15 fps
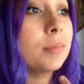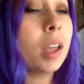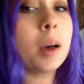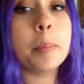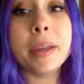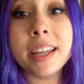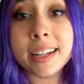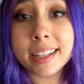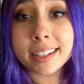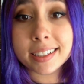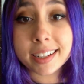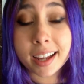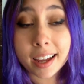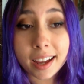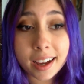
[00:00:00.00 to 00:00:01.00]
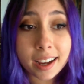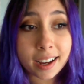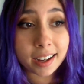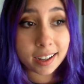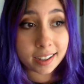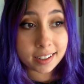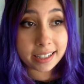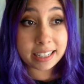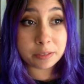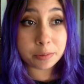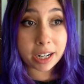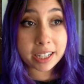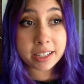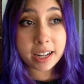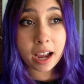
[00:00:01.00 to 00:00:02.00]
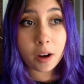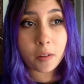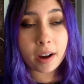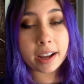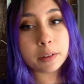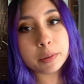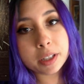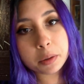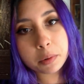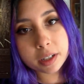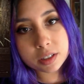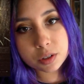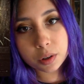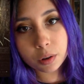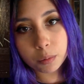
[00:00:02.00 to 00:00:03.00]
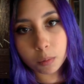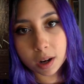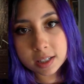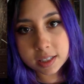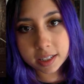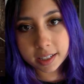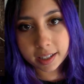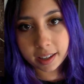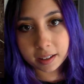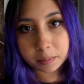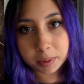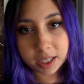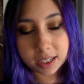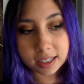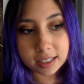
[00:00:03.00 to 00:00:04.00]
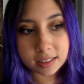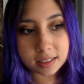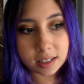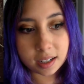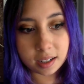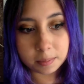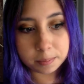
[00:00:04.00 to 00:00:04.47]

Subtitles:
opinion, and right now I really wanted to go watch it again because